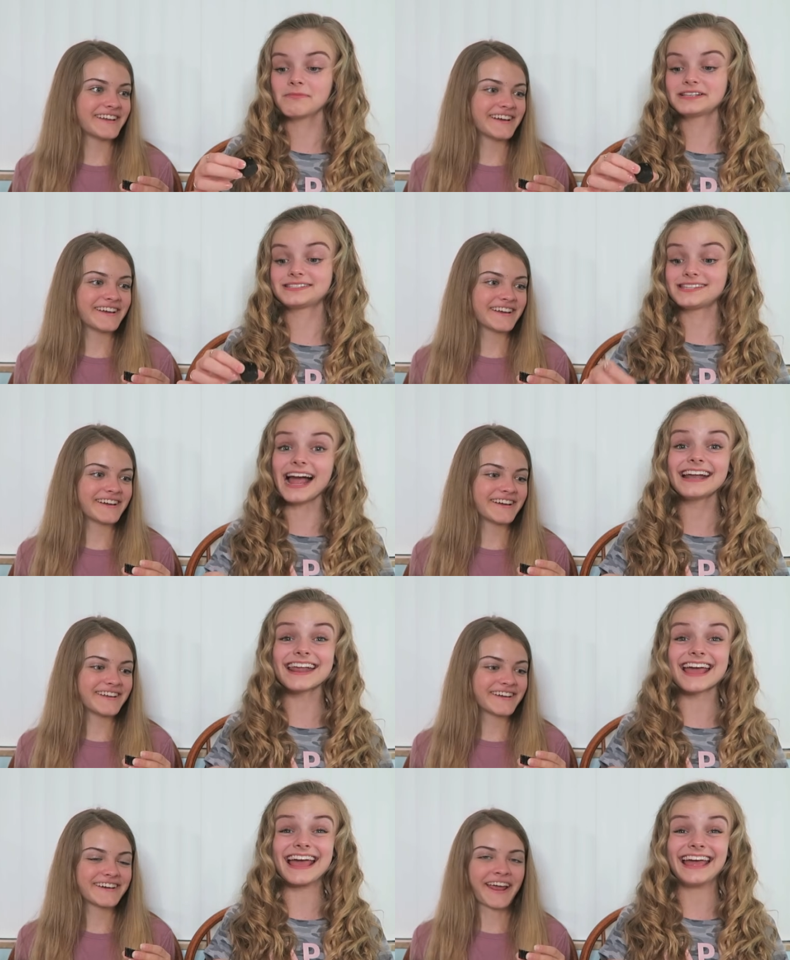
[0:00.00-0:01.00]
Speaker 1: I'm
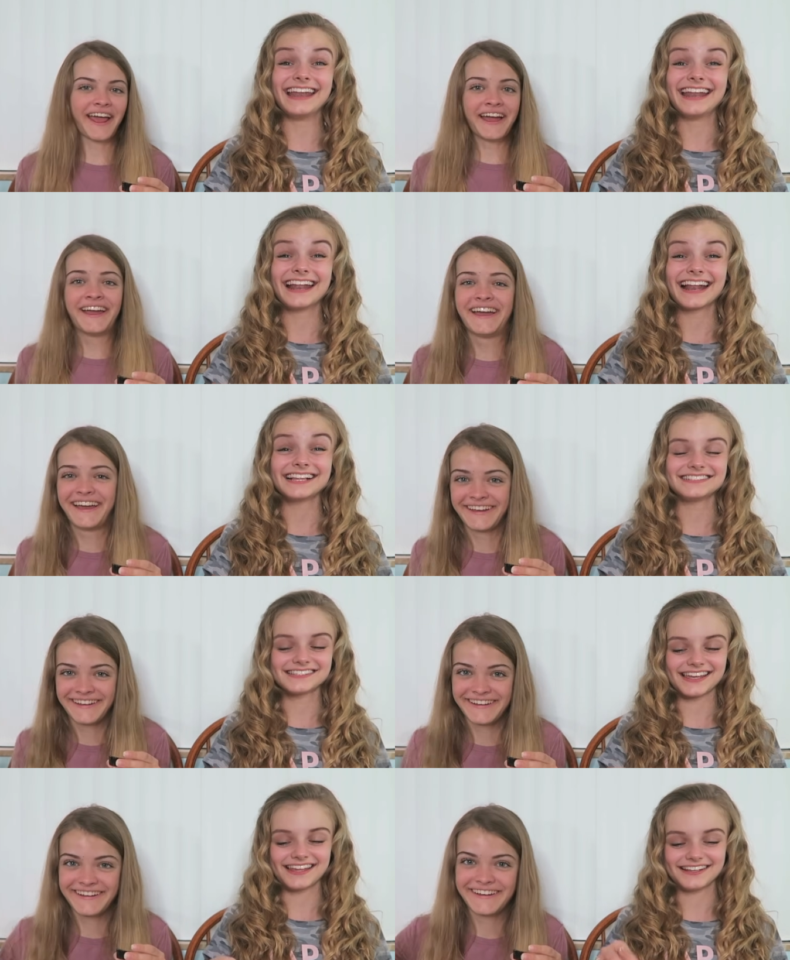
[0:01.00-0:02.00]
excited.
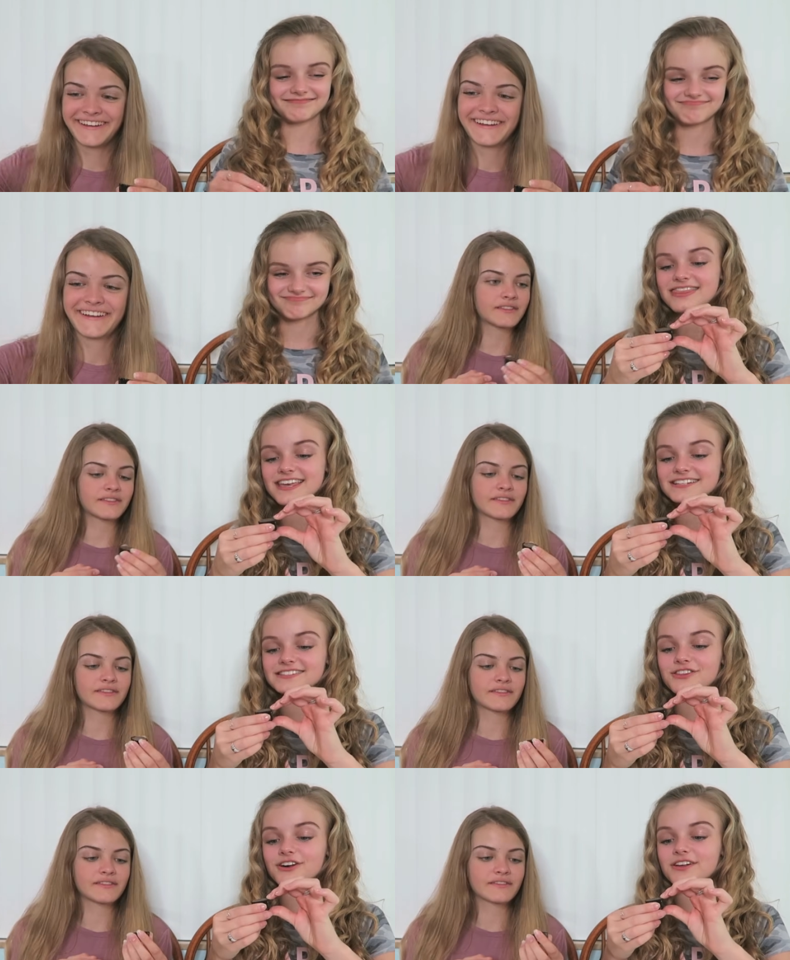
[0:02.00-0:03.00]
Just kidding.
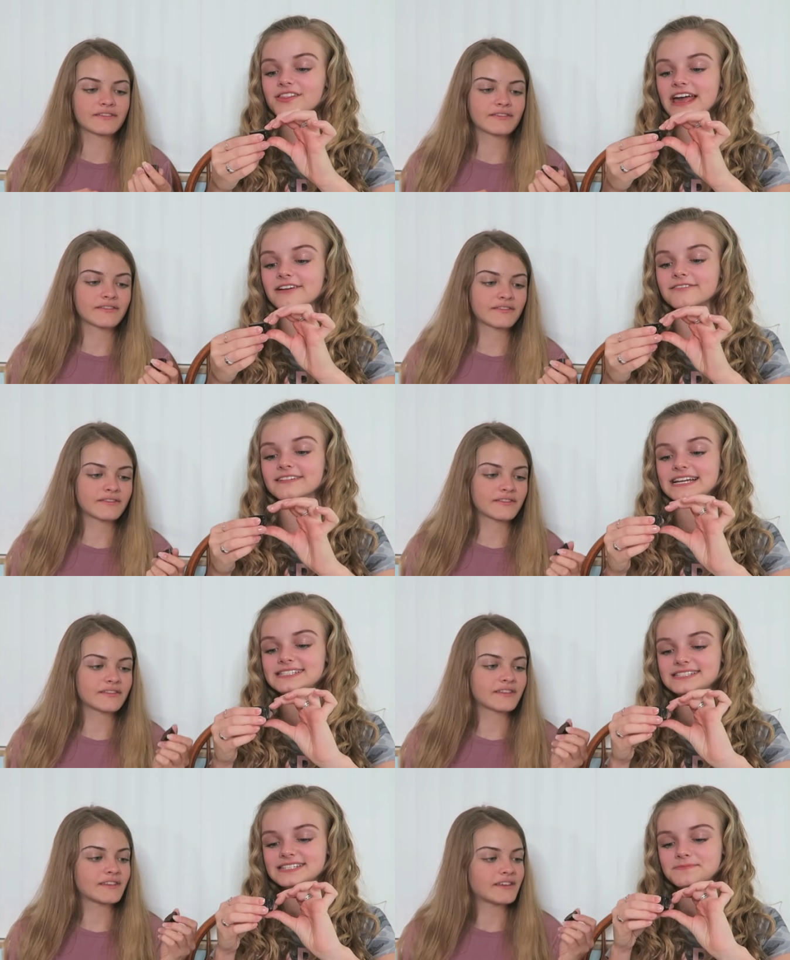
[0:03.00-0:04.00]
These look like
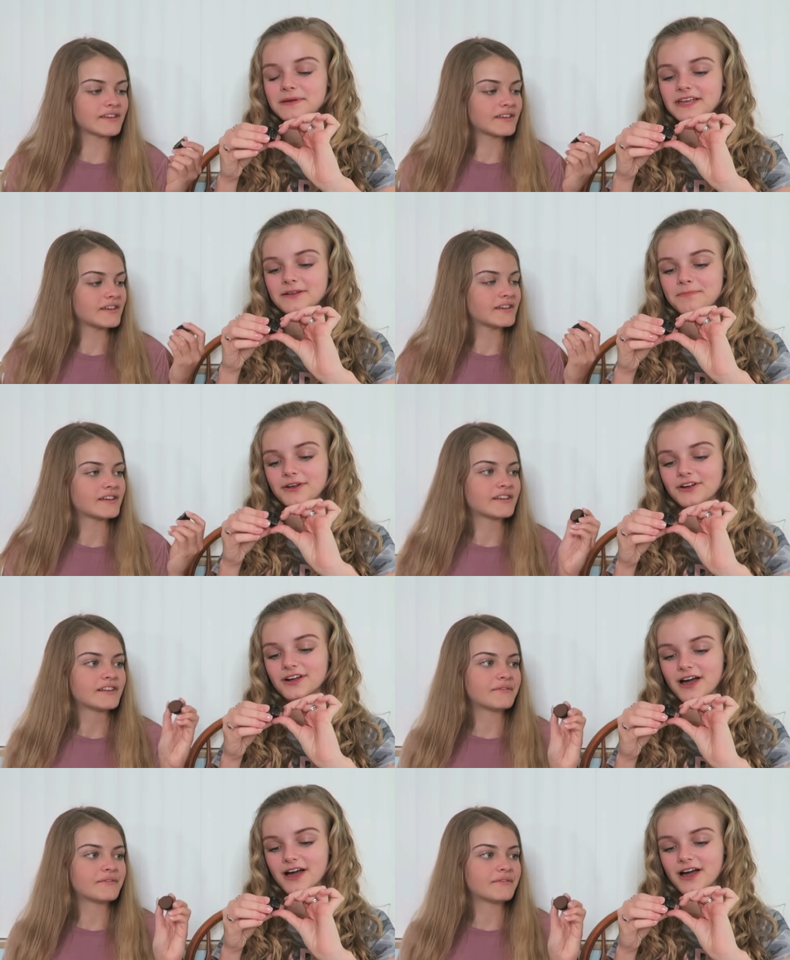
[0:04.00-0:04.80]
Reese's peanut butter